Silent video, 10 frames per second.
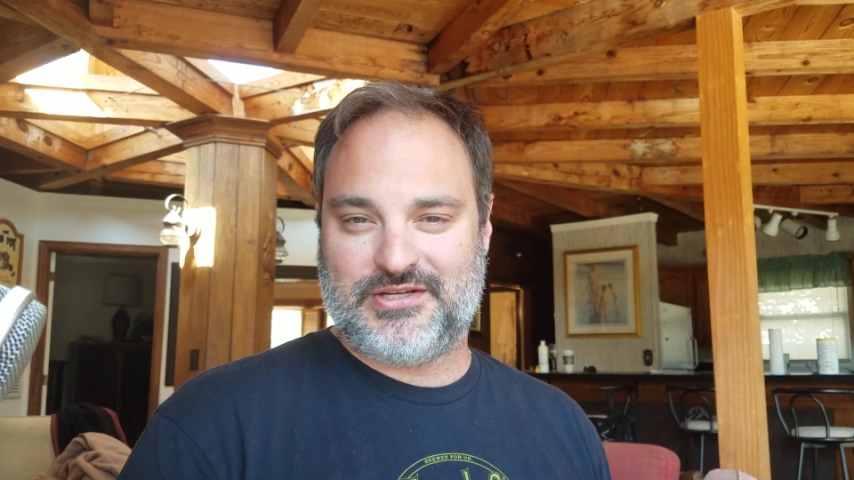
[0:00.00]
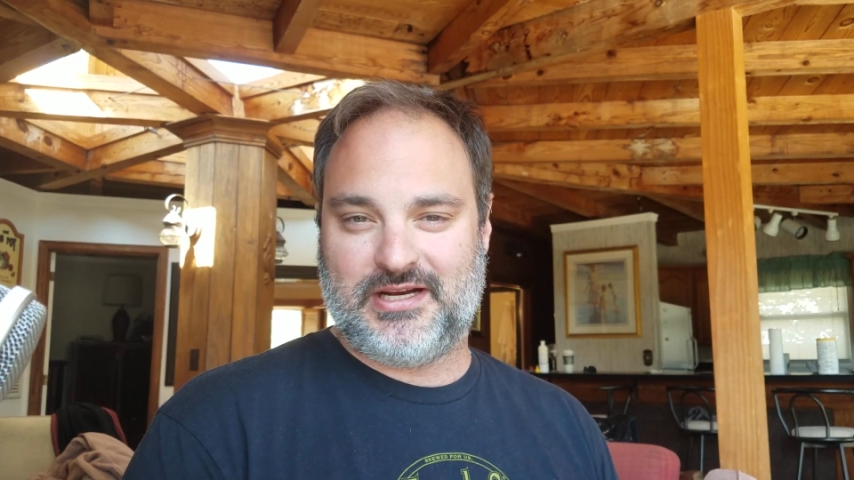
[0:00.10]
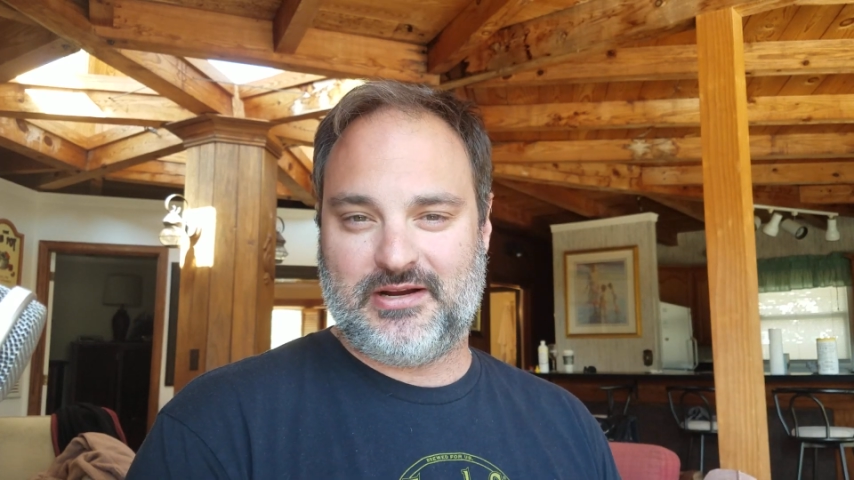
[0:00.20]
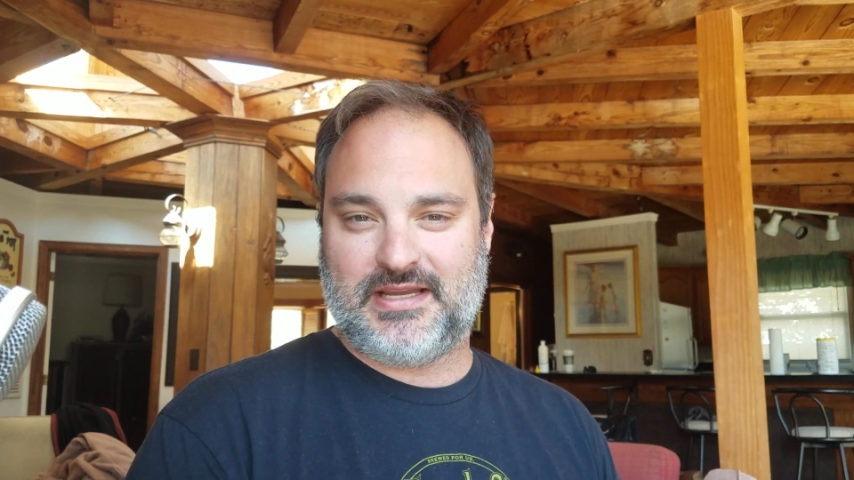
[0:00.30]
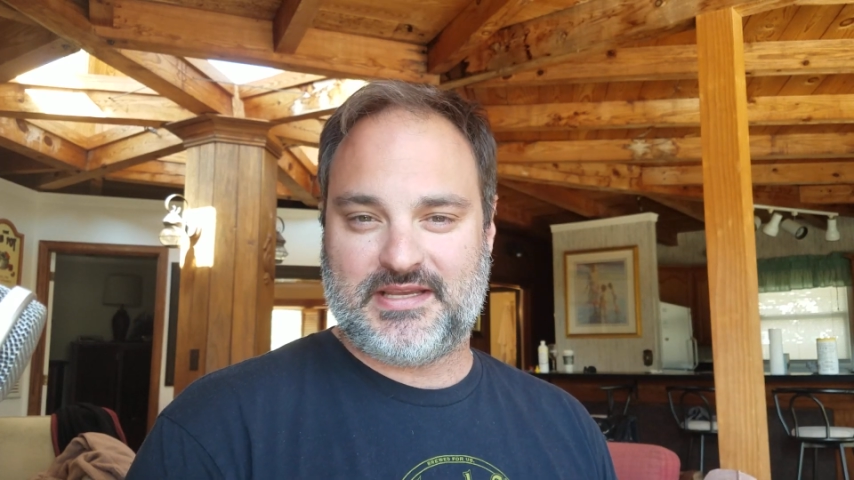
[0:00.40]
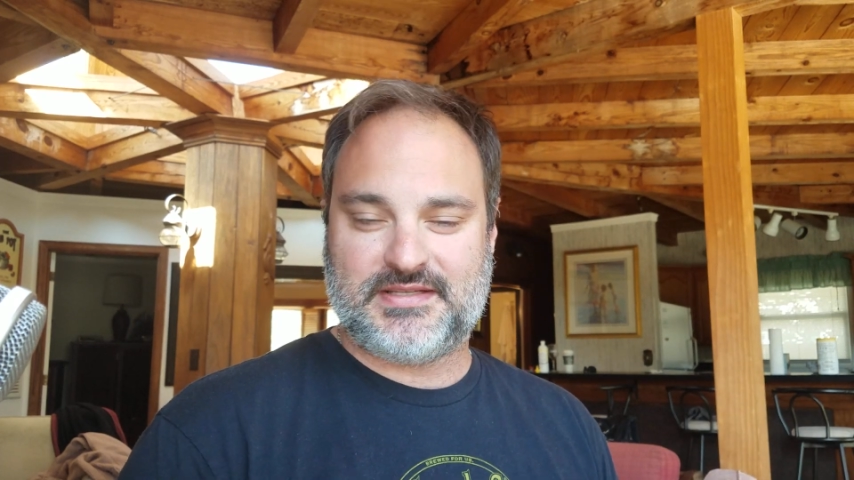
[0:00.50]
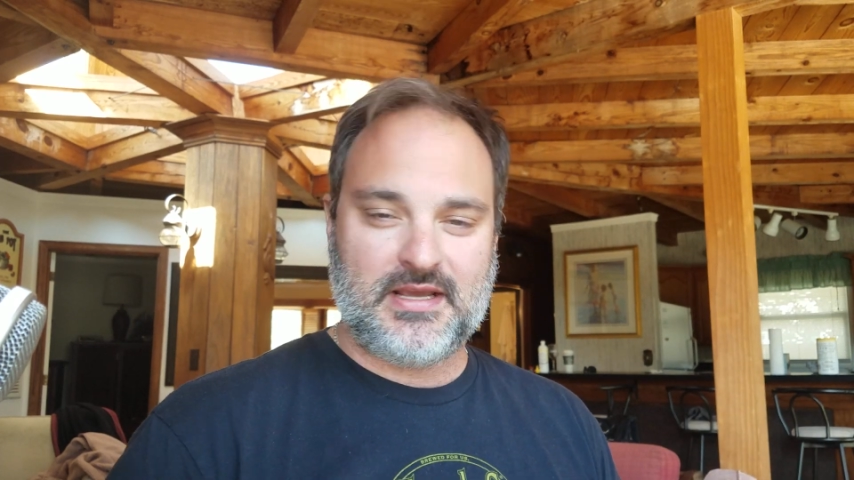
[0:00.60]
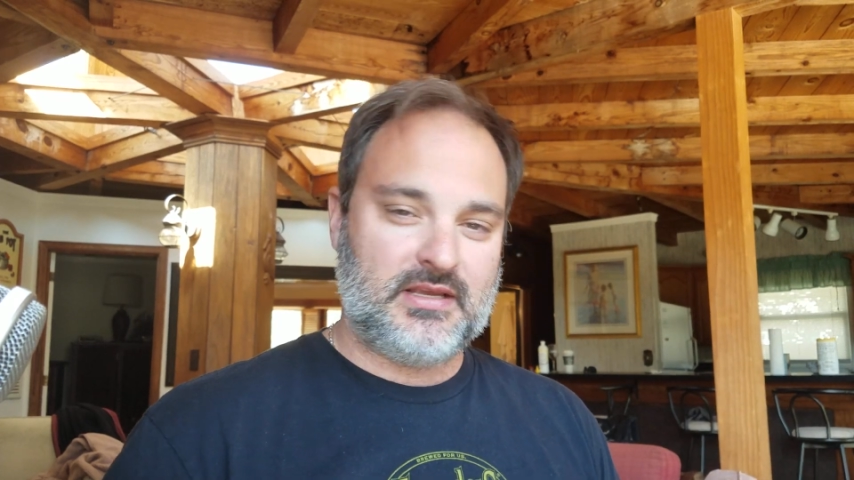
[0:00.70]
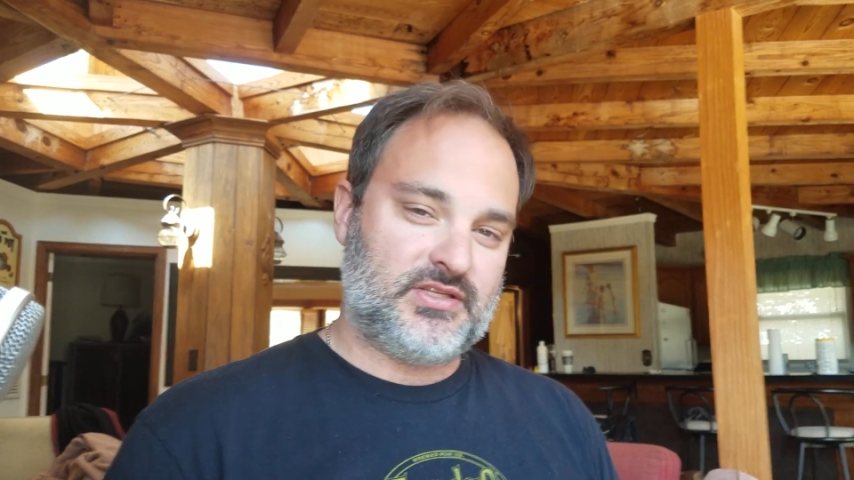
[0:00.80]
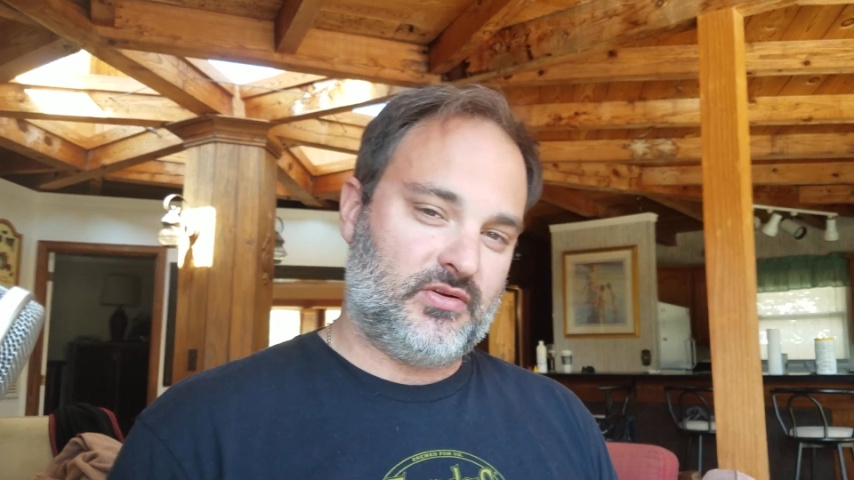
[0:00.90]
engineering is.
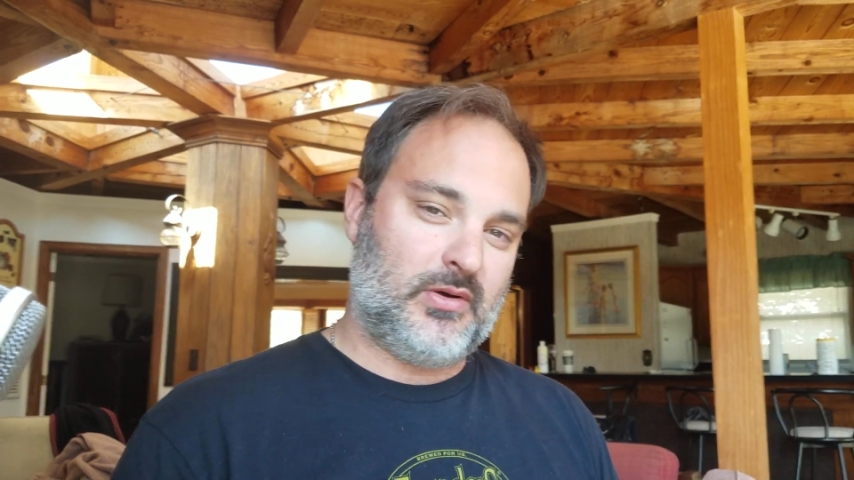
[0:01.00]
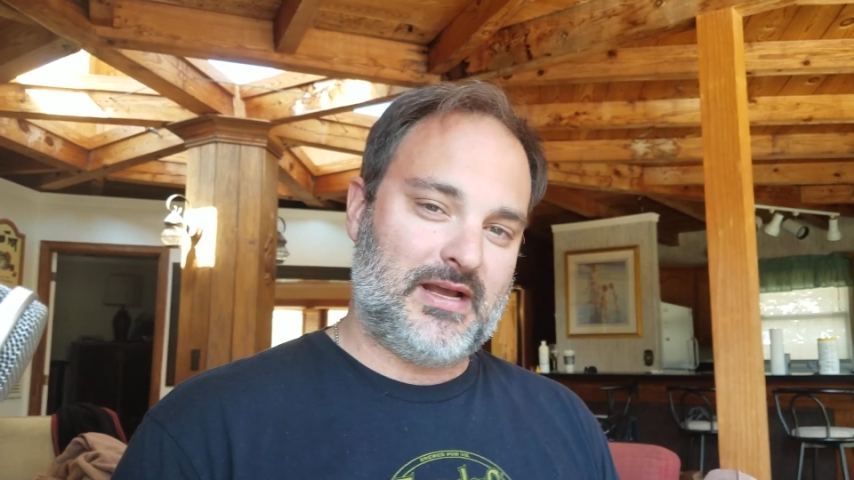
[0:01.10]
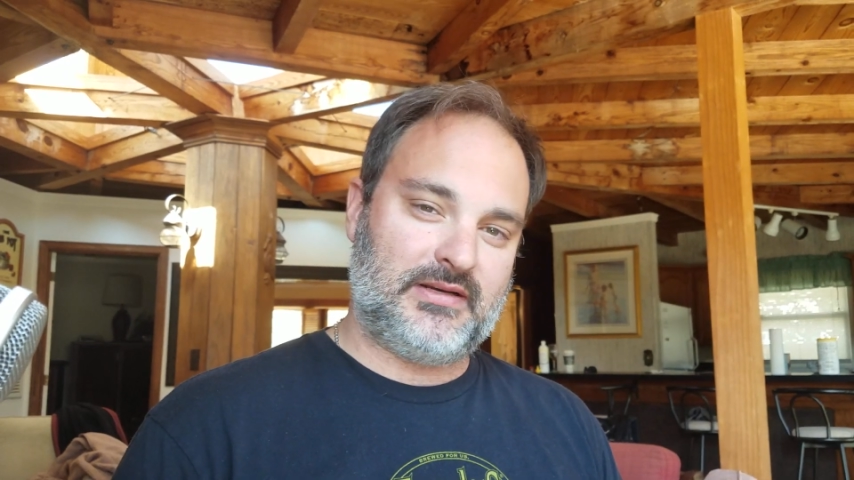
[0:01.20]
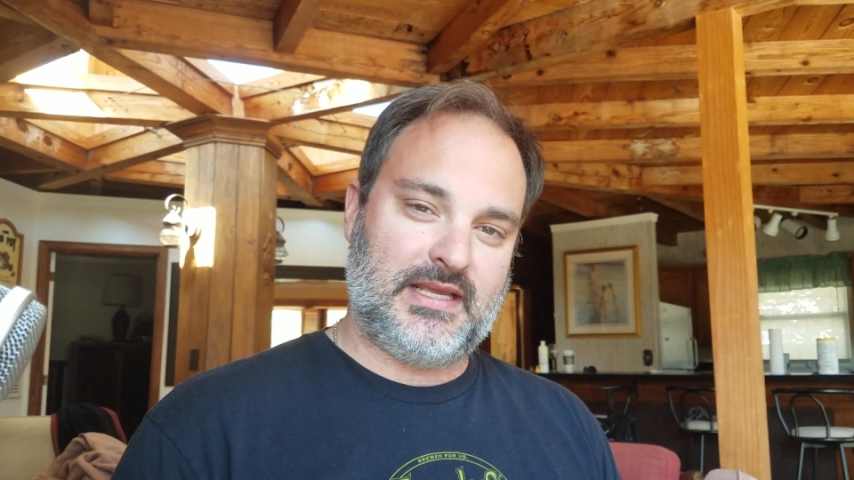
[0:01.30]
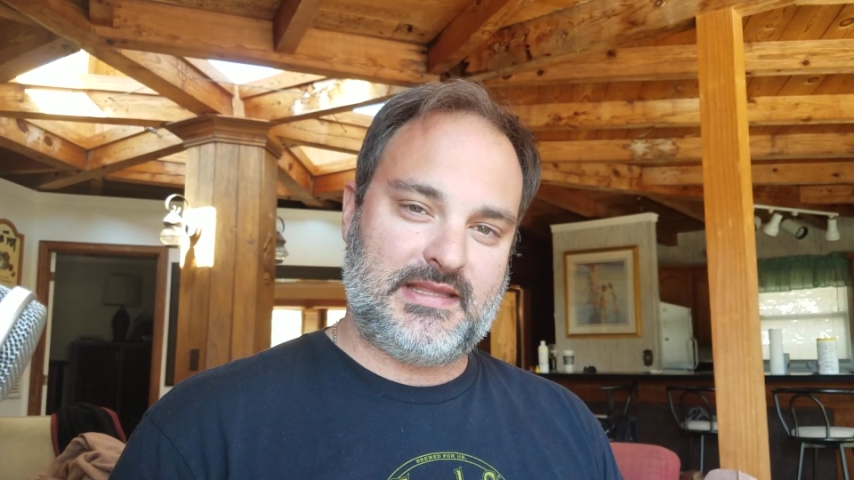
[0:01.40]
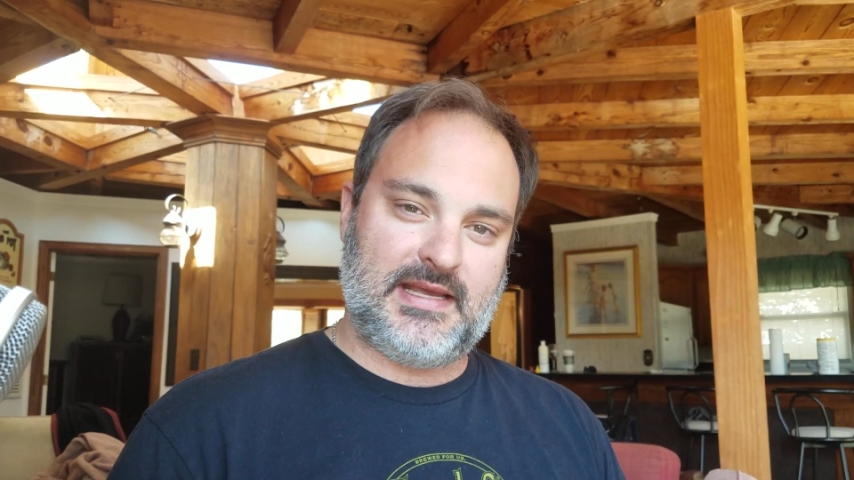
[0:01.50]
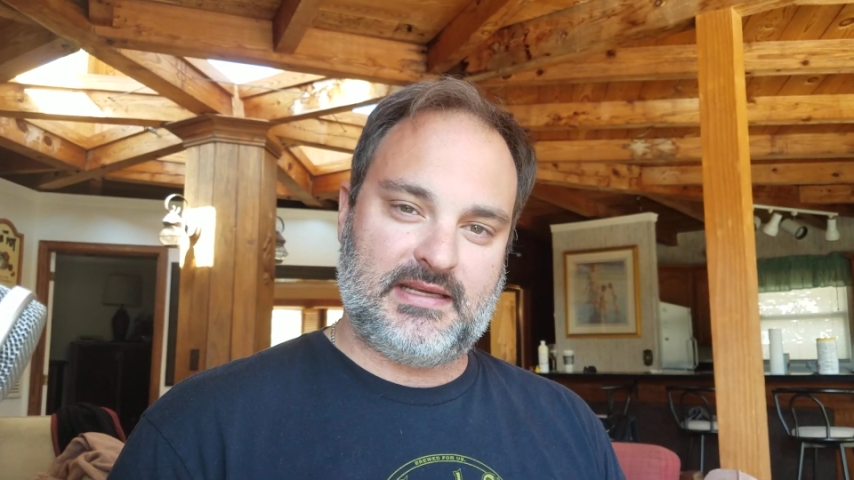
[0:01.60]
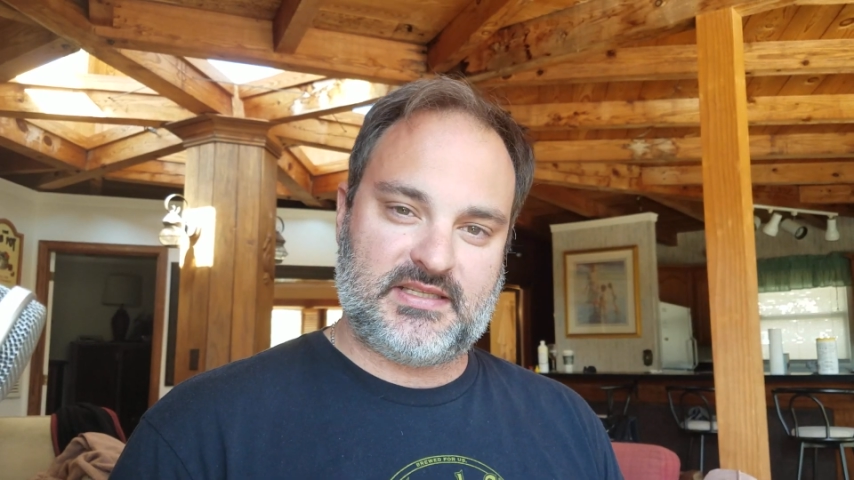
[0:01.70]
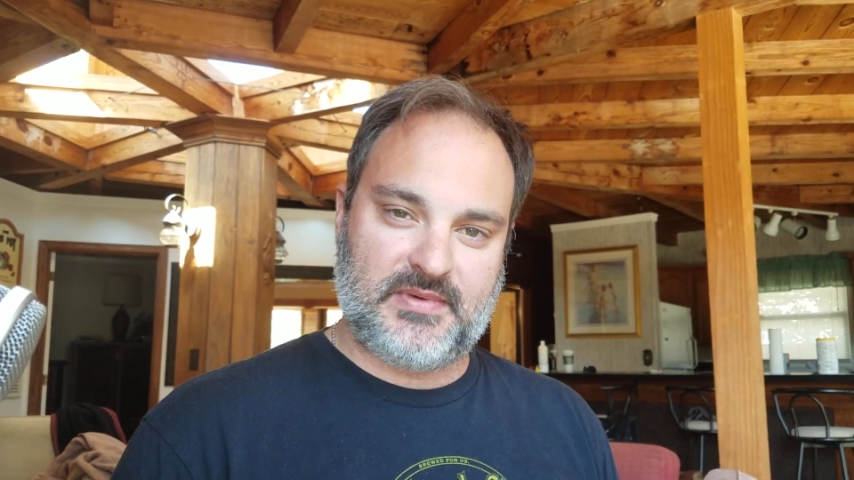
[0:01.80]
So go out and get that